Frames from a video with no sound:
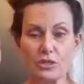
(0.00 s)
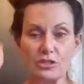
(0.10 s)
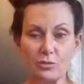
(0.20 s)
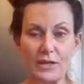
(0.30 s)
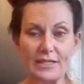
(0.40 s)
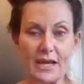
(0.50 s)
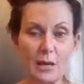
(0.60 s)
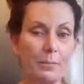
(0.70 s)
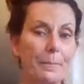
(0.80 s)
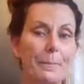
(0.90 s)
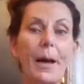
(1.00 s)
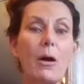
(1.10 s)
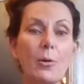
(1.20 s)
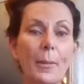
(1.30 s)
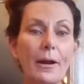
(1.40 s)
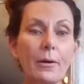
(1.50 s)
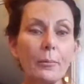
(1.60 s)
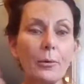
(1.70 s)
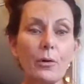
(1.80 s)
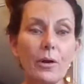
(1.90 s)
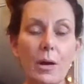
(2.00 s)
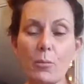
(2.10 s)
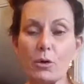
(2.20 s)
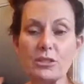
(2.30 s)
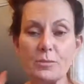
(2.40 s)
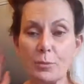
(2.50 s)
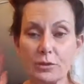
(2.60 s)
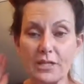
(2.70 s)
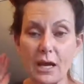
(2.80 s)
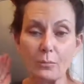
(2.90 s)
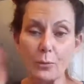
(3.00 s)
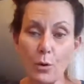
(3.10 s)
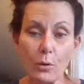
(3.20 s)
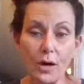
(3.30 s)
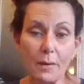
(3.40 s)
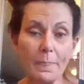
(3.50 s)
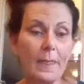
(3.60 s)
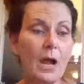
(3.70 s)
Just write down Power Parent program or just put down program.